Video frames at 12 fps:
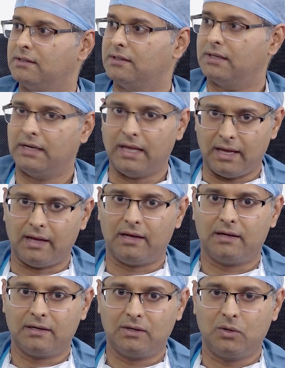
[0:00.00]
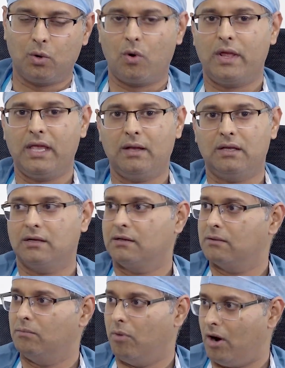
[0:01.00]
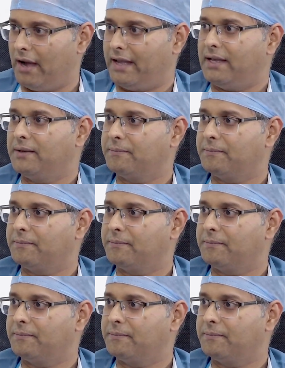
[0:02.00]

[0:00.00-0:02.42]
in a growing boy,